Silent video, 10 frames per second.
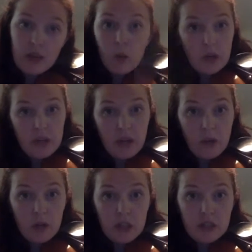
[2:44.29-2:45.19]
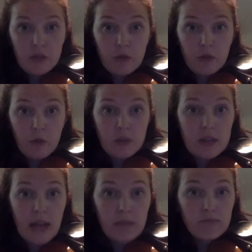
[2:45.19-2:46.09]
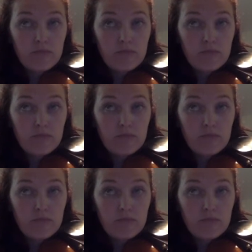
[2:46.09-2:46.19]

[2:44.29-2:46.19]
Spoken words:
what do you think we're going to do for forte?